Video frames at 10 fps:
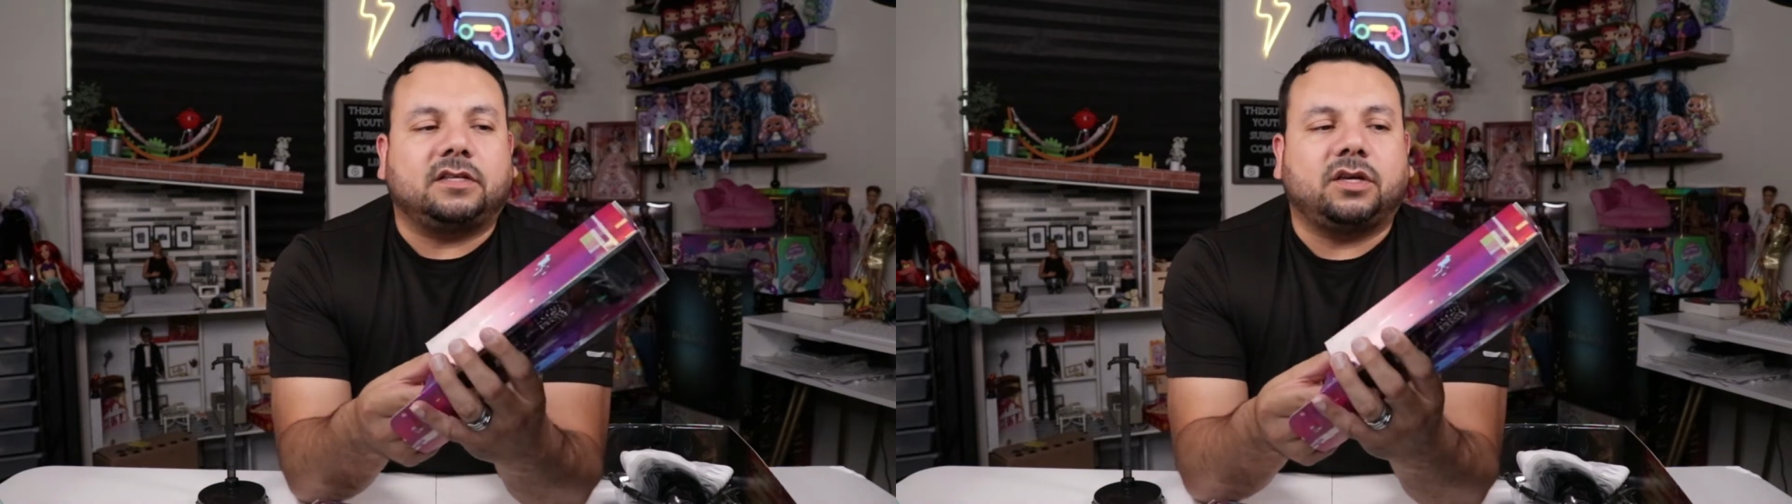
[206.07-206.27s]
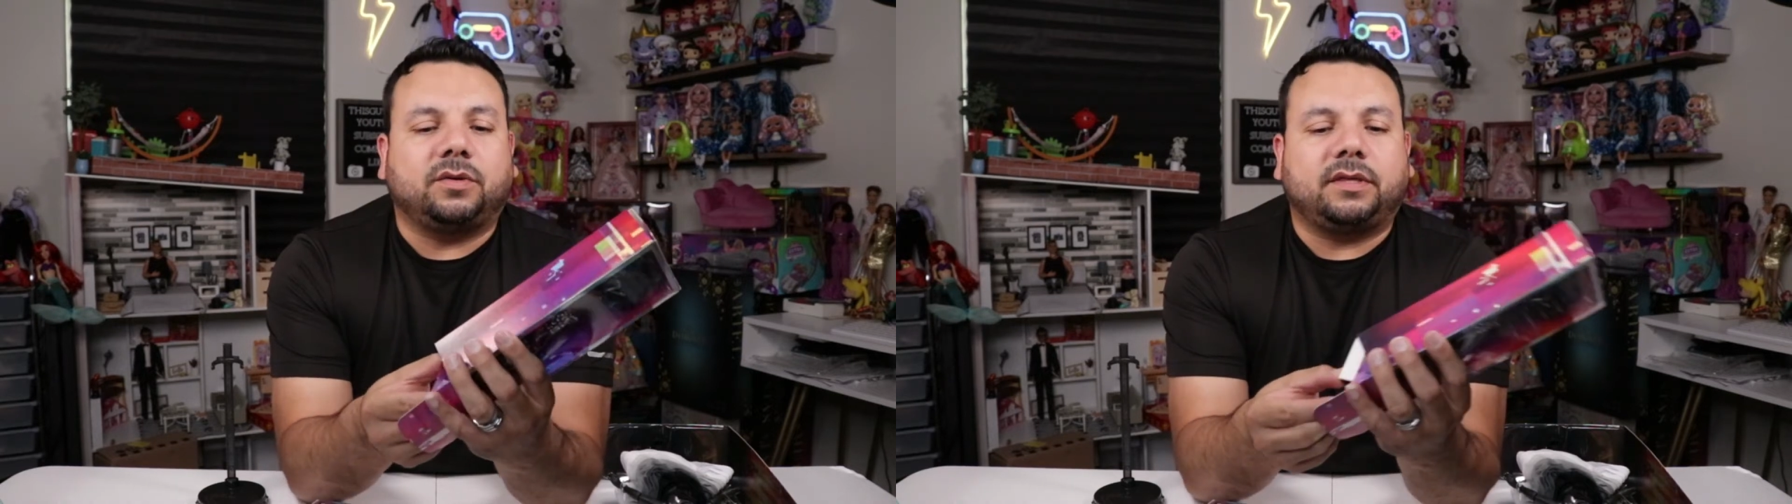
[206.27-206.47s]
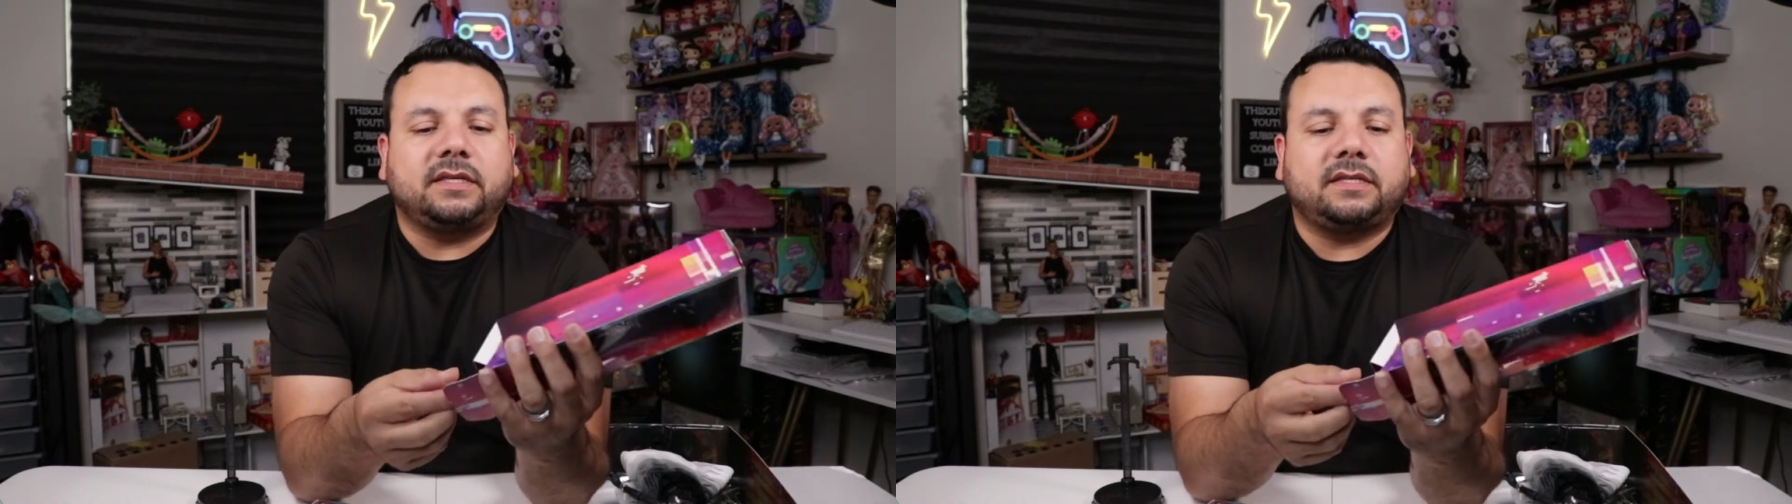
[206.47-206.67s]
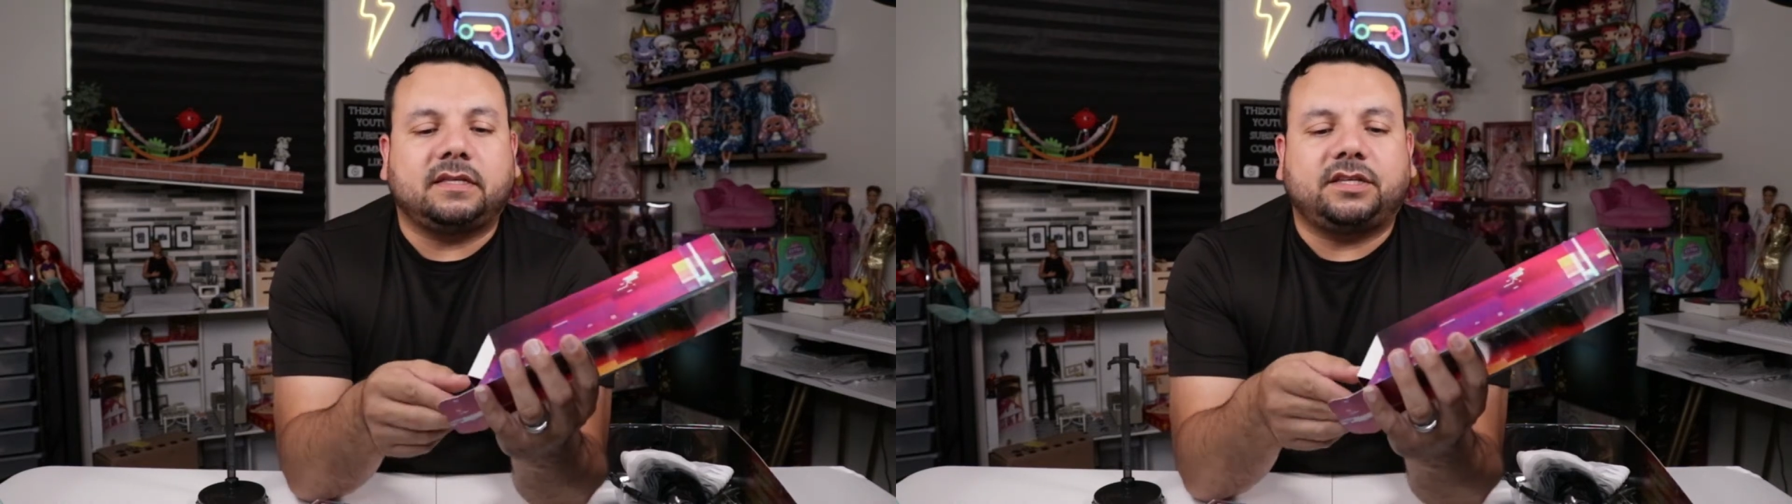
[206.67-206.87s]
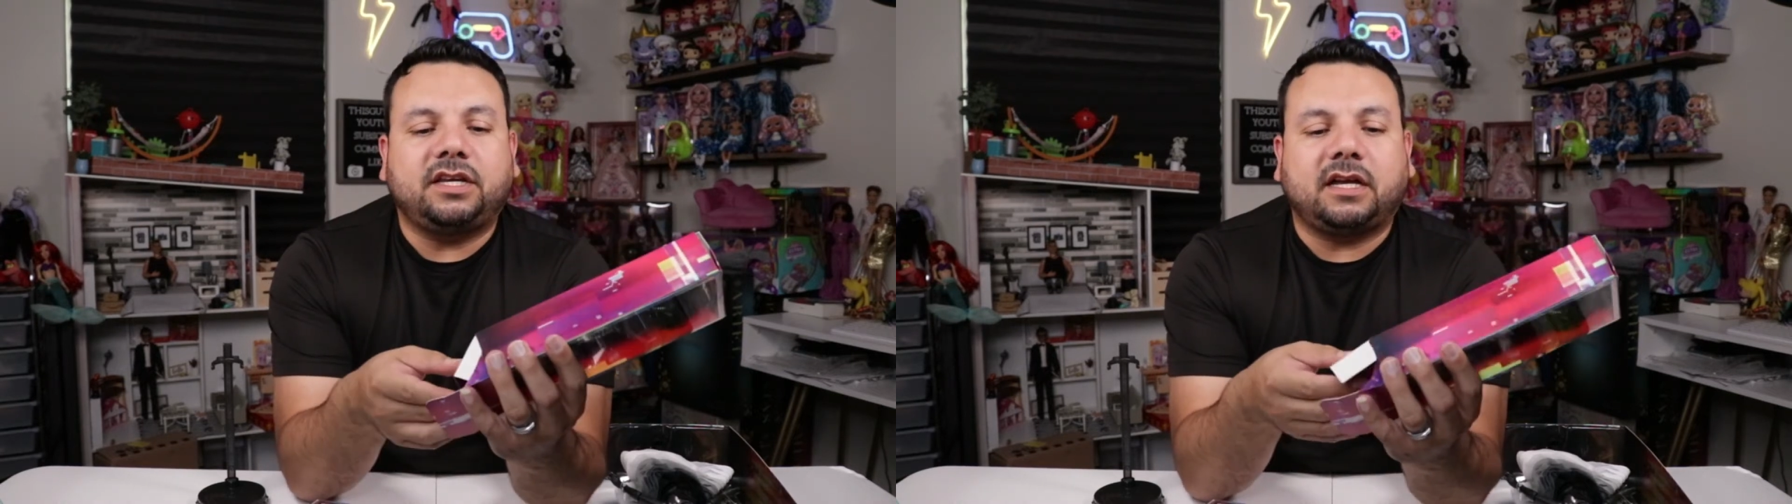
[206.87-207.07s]
So
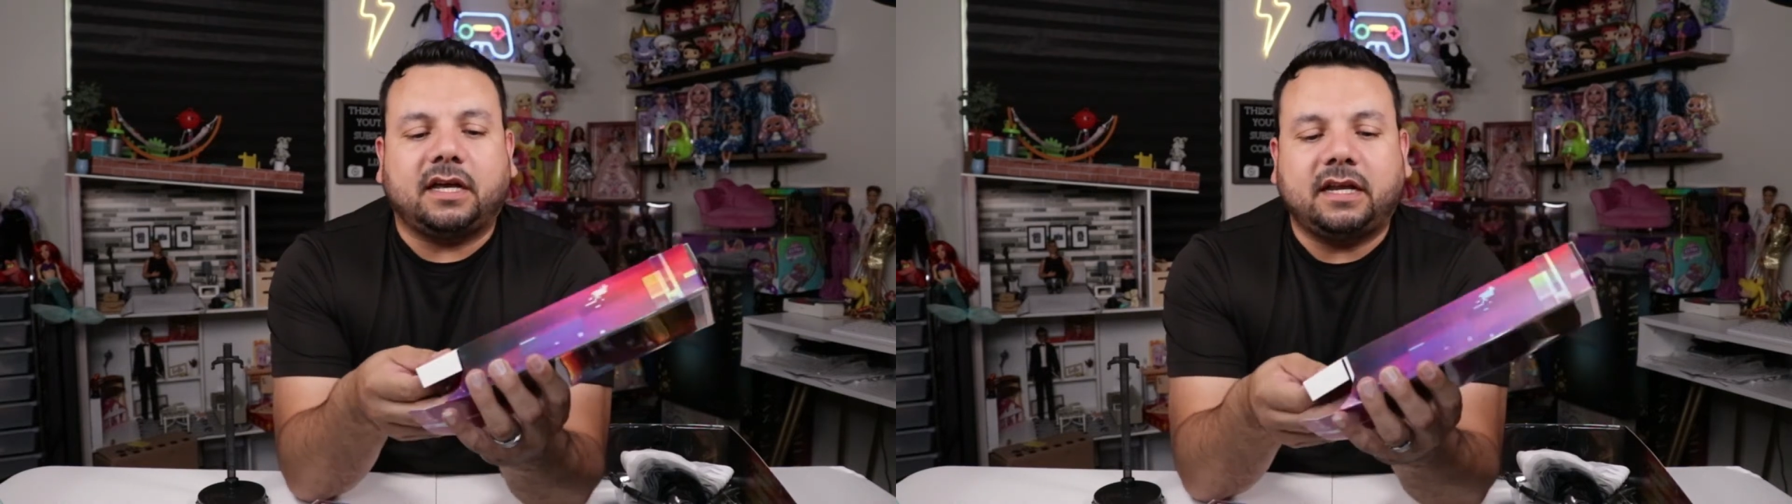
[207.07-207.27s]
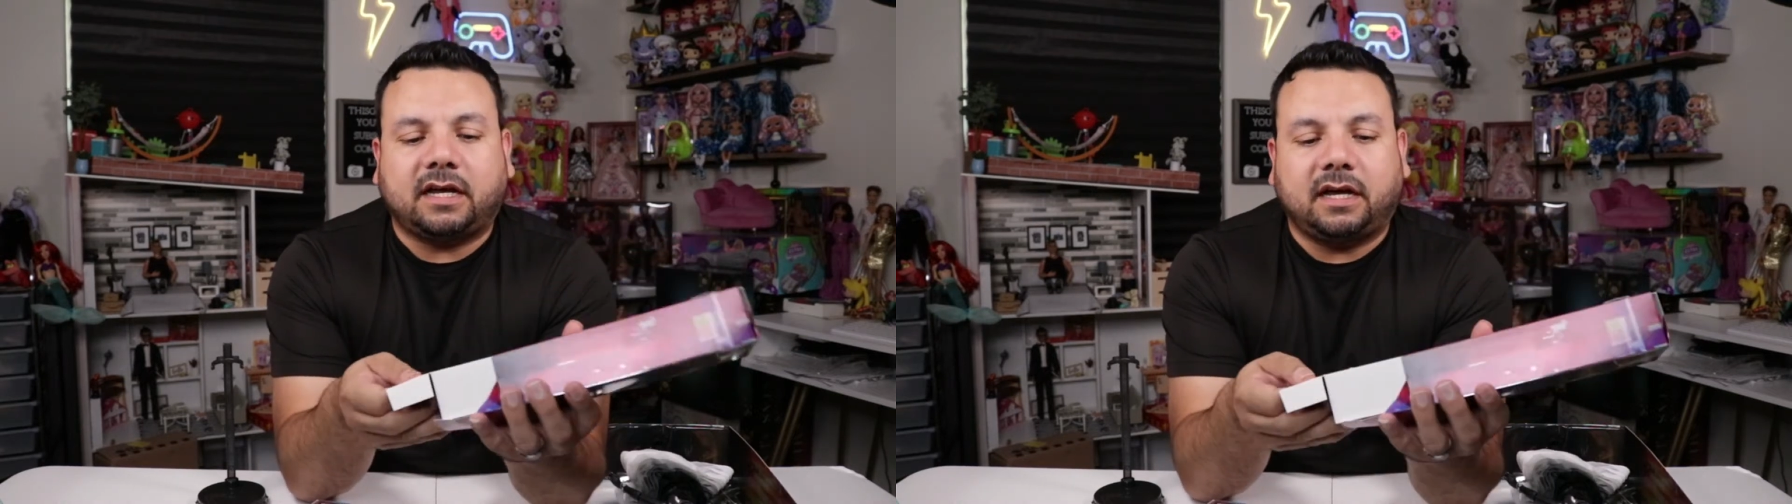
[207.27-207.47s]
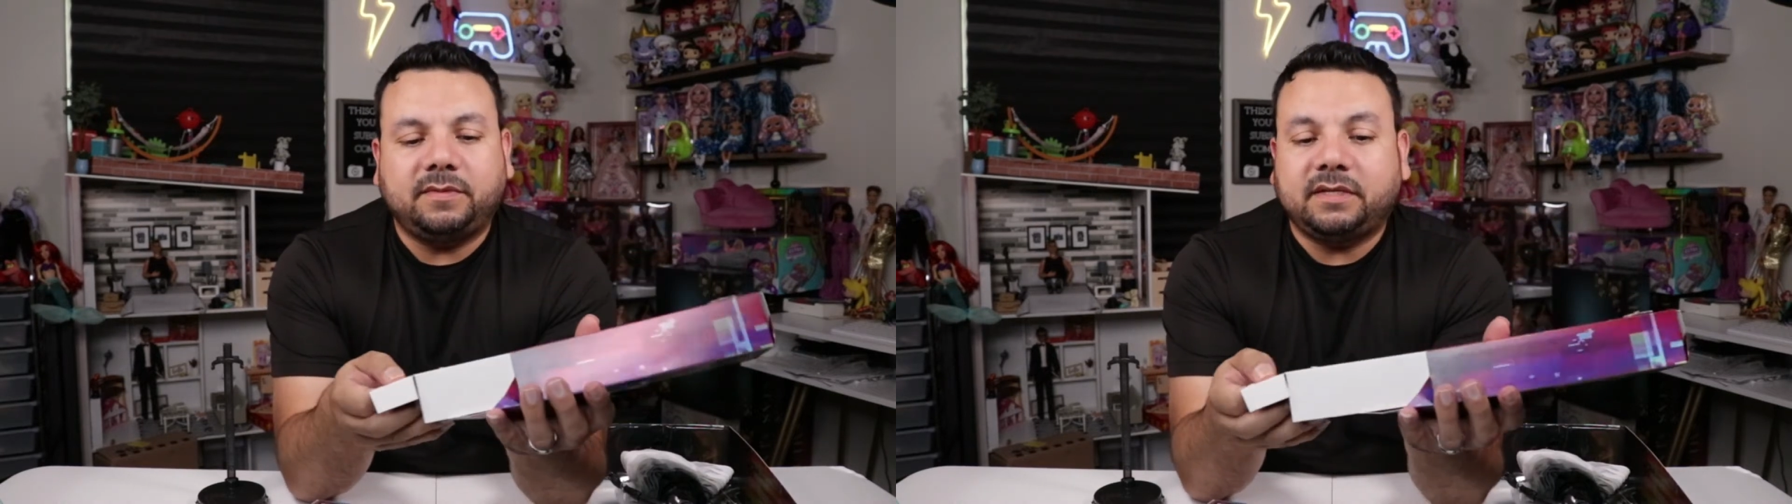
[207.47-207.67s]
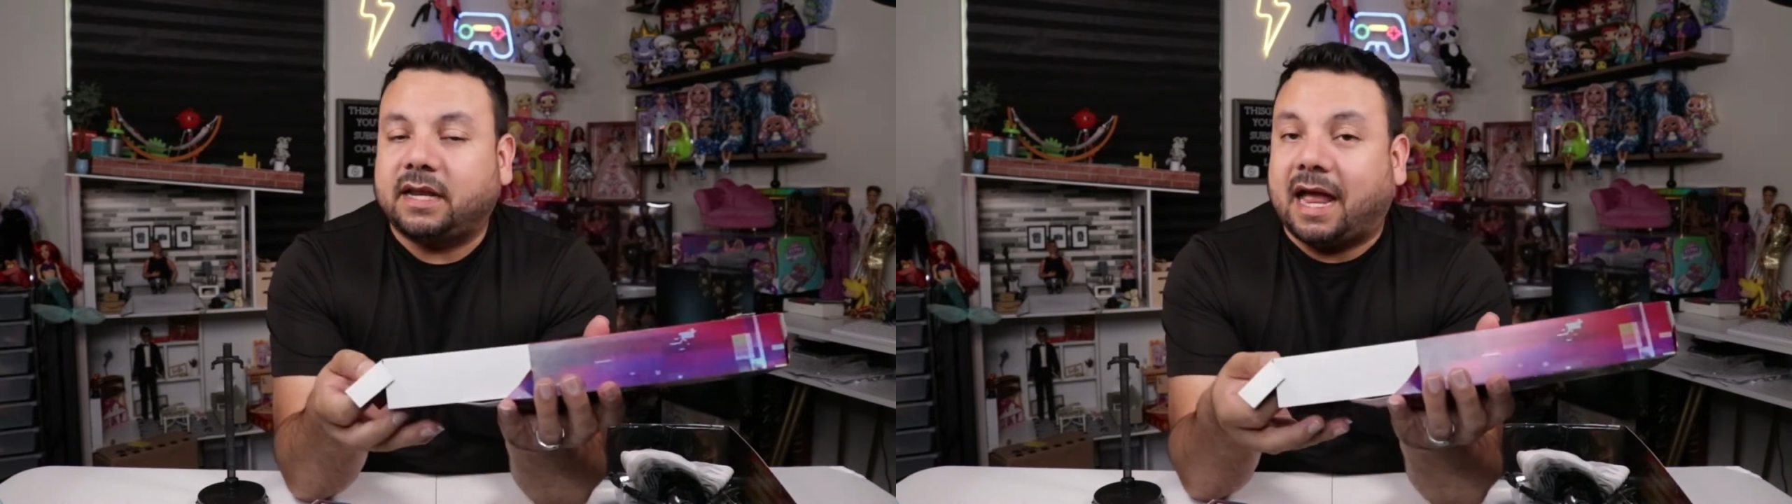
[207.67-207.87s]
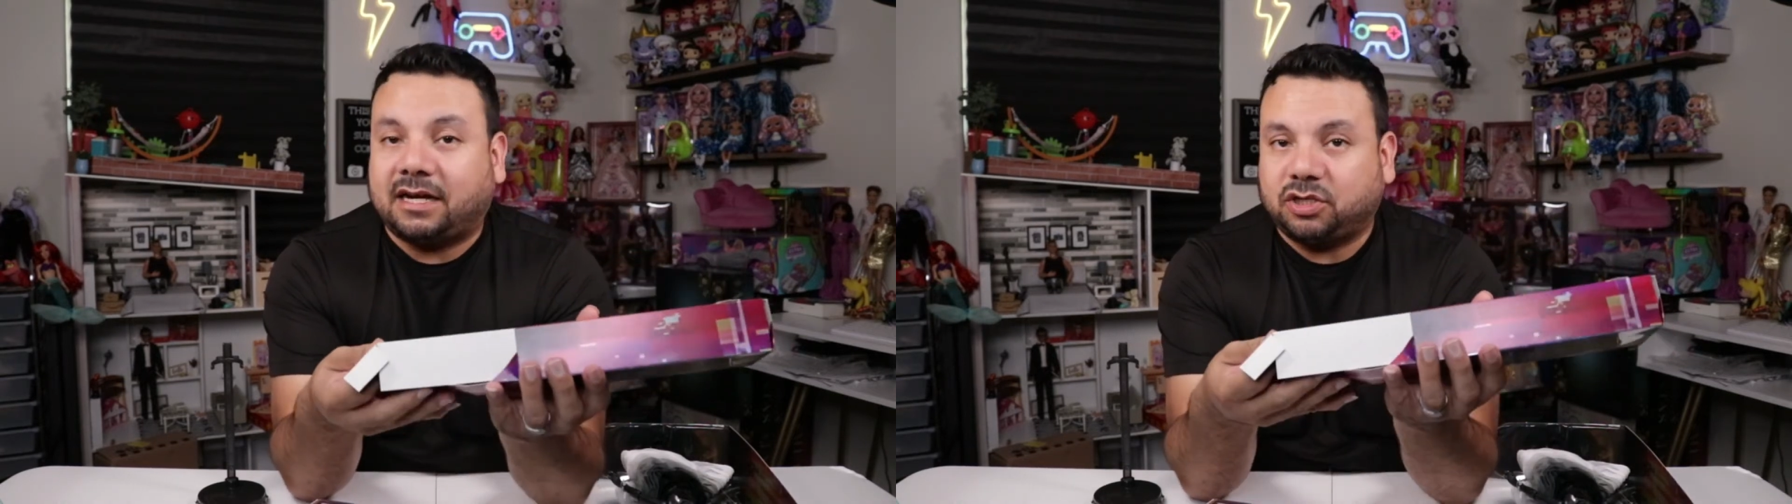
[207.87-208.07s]
it comes in
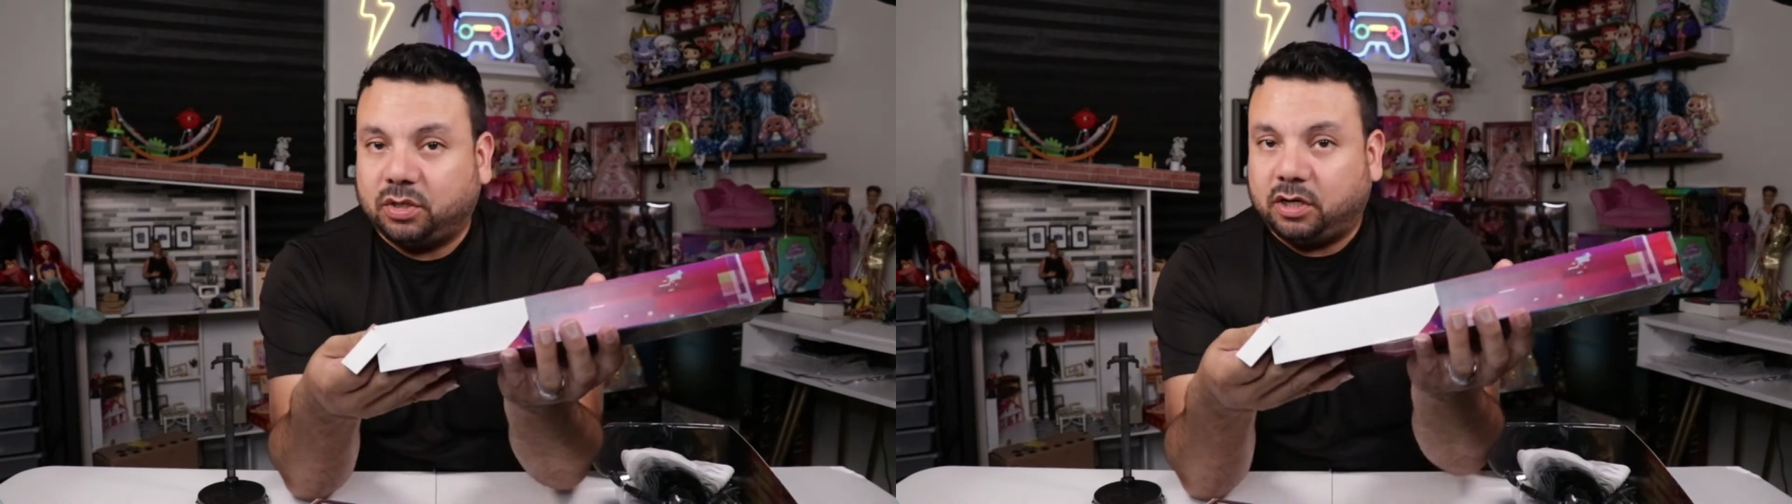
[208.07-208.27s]
an actual